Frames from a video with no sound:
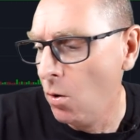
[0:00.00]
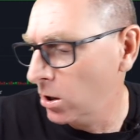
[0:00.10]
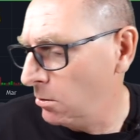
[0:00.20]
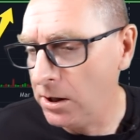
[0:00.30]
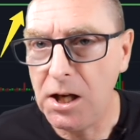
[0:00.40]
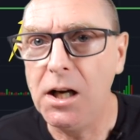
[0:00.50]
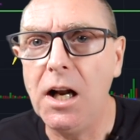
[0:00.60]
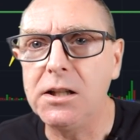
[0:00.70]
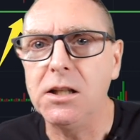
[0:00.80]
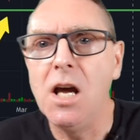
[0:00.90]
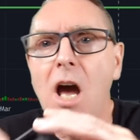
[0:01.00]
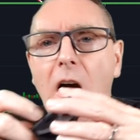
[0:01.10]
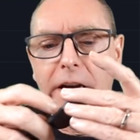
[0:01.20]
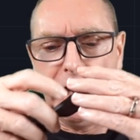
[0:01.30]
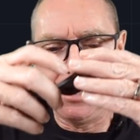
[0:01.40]
Where's my sunglasses?
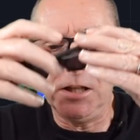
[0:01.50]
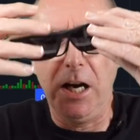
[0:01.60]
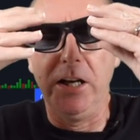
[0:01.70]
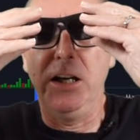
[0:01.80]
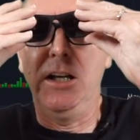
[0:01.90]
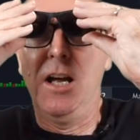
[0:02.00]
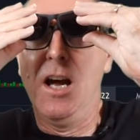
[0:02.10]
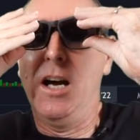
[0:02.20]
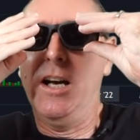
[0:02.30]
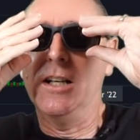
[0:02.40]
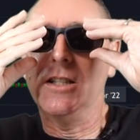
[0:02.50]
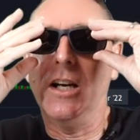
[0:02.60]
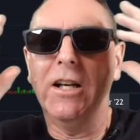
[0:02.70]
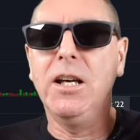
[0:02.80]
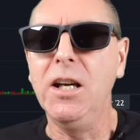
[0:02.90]
I can't stand the heat.
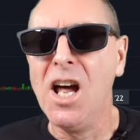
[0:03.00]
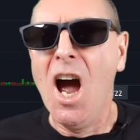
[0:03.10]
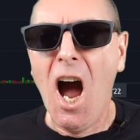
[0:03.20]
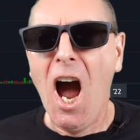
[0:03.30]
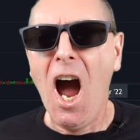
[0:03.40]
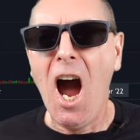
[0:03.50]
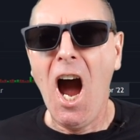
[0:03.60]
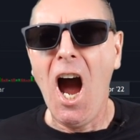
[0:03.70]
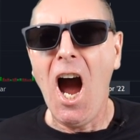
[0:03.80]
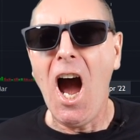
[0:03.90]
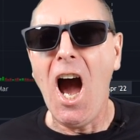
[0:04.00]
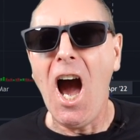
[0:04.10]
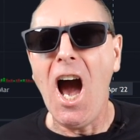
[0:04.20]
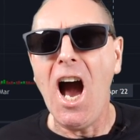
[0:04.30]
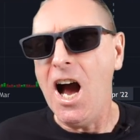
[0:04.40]

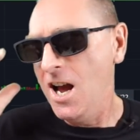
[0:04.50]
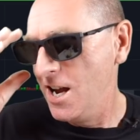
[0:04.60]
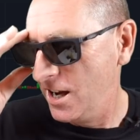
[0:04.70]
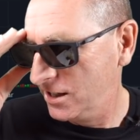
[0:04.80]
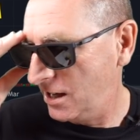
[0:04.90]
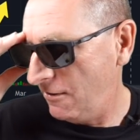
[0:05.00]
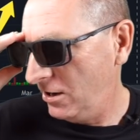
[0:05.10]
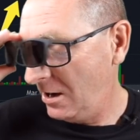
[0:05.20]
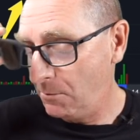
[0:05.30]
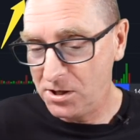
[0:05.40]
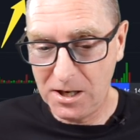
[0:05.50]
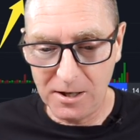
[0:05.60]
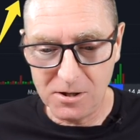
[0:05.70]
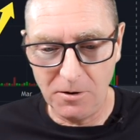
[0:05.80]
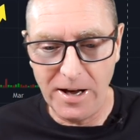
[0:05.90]

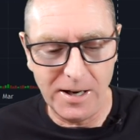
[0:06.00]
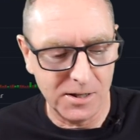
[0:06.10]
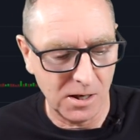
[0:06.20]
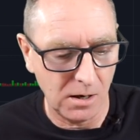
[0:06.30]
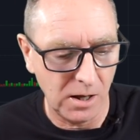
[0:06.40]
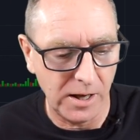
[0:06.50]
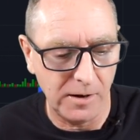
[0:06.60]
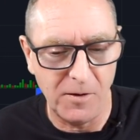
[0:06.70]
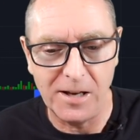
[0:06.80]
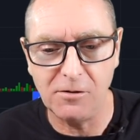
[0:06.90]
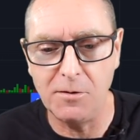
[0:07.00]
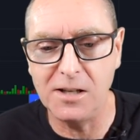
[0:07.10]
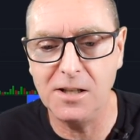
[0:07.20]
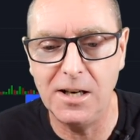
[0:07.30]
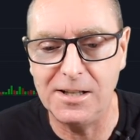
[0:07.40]
17%. So that is, that's from
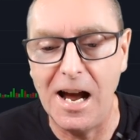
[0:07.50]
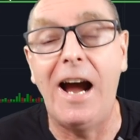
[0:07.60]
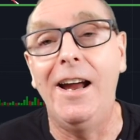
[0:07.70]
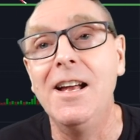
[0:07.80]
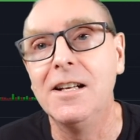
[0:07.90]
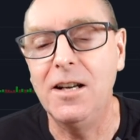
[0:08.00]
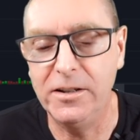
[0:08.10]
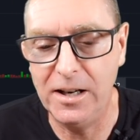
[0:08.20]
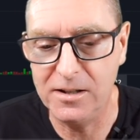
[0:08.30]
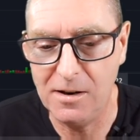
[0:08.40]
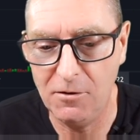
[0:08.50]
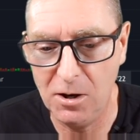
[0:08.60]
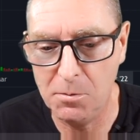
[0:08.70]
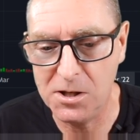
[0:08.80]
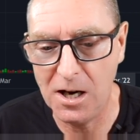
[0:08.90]
yesterday's high. It's gone down
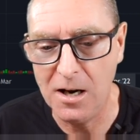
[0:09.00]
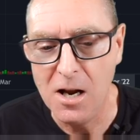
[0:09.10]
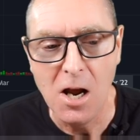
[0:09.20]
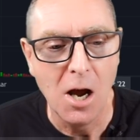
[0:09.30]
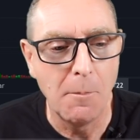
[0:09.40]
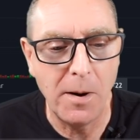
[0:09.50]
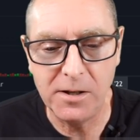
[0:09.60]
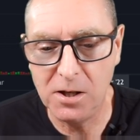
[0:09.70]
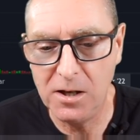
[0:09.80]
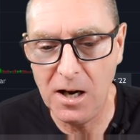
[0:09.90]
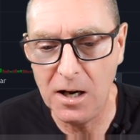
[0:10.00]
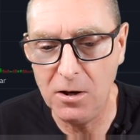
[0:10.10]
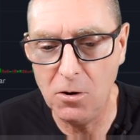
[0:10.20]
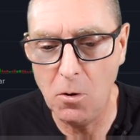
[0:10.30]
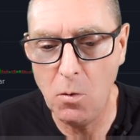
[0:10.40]
17%. But today,
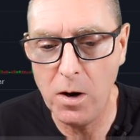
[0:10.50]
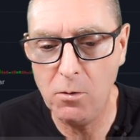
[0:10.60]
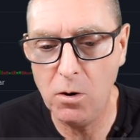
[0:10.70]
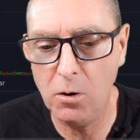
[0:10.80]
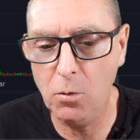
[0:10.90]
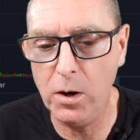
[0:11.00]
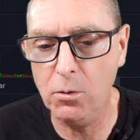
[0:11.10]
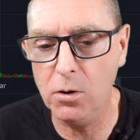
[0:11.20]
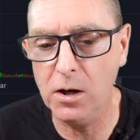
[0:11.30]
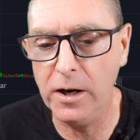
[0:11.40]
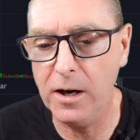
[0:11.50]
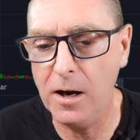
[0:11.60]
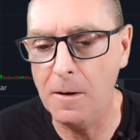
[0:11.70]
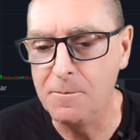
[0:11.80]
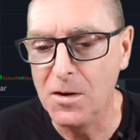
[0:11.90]
you know, we were at like
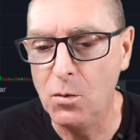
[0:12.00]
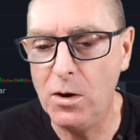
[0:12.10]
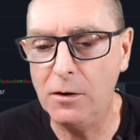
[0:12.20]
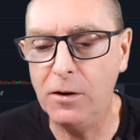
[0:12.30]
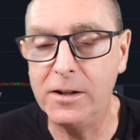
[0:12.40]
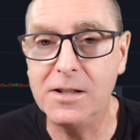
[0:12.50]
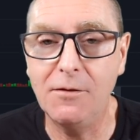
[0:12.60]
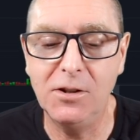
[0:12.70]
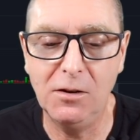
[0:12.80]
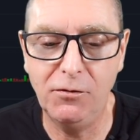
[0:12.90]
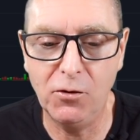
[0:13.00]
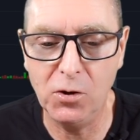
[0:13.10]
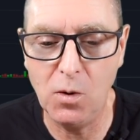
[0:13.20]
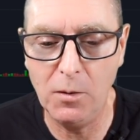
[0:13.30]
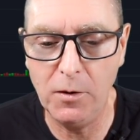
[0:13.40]

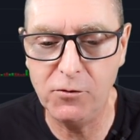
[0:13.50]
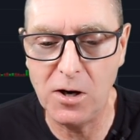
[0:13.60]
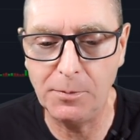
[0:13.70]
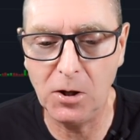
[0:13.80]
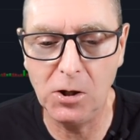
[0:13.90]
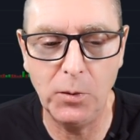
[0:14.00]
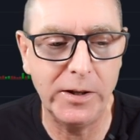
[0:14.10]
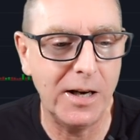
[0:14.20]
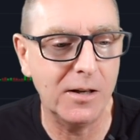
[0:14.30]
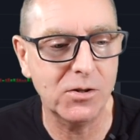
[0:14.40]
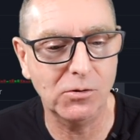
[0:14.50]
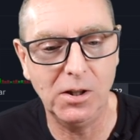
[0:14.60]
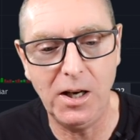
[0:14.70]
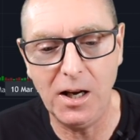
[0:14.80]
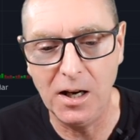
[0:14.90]
1741. We've dropped all the way down. So
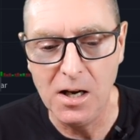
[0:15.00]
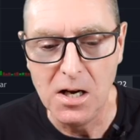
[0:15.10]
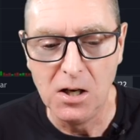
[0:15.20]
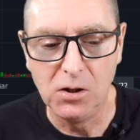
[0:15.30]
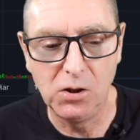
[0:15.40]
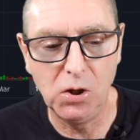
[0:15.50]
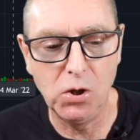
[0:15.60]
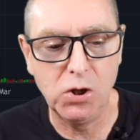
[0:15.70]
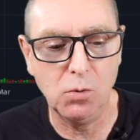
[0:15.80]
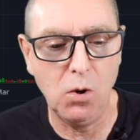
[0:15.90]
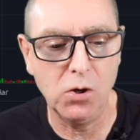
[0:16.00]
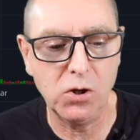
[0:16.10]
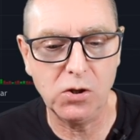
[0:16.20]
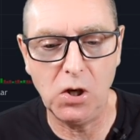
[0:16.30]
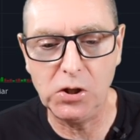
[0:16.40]
today, the Doge
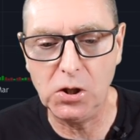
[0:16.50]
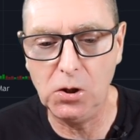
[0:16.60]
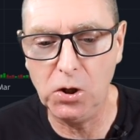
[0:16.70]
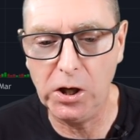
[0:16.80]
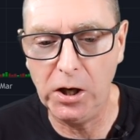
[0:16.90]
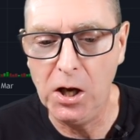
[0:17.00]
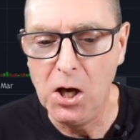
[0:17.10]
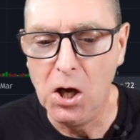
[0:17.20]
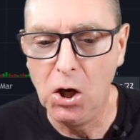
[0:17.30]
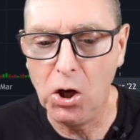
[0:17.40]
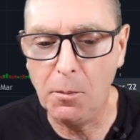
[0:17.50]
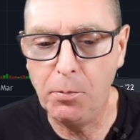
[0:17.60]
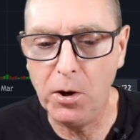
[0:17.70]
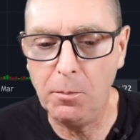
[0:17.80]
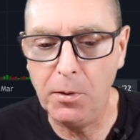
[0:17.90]
Warrior is also looking
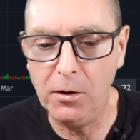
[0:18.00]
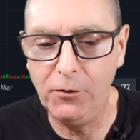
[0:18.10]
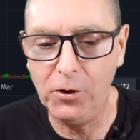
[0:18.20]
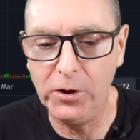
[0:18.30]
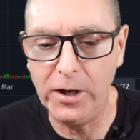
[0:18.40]
pretty pitiful.